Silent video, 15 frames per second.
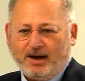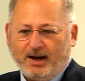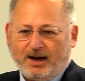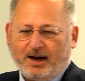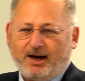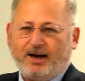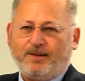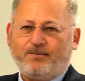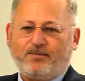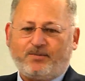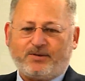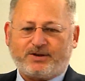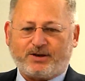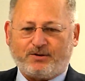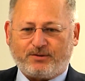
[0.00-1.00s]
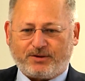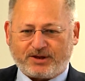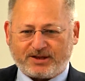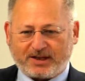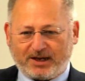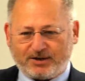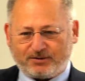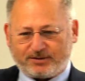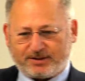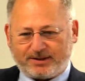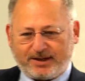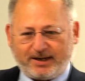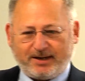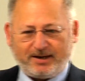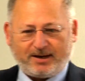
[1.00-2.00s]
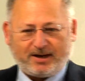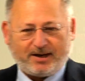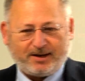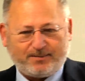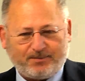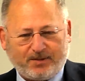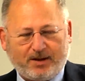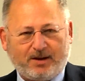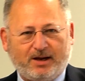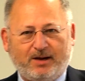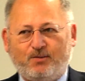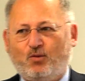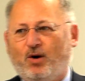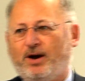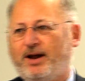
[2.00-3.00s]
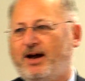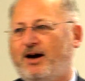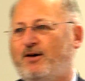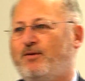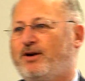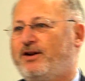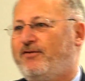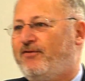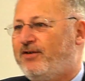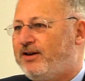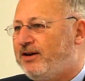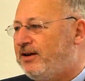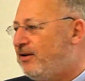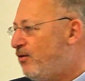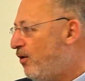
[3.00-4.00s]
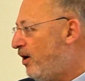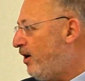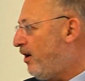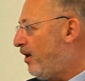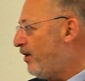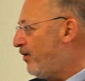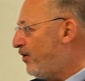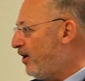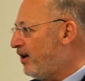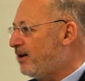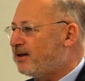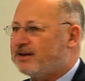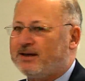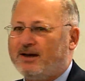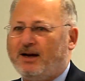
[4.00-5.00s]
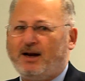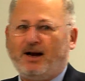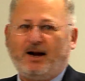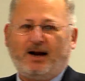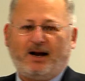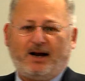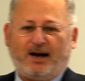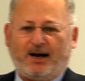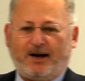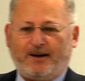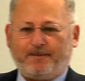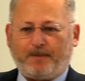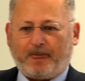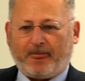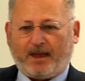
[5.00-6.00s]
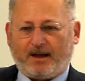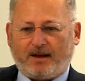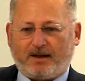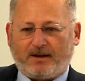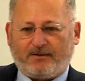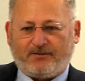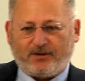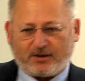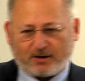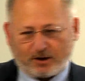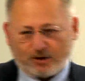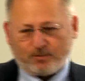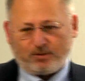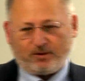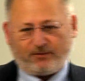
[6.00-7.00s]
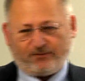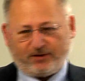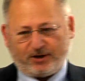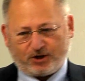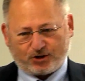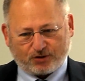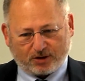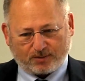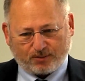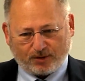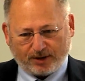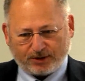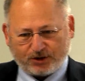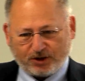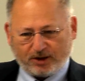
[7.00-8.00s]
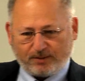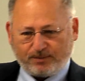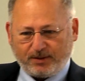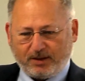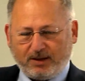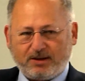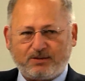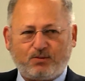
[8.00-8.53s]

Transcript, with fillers: Um, so the schedule today, um, in one hour, we're going to fit in quite a lot of things. Um, global finished drug product GMPs,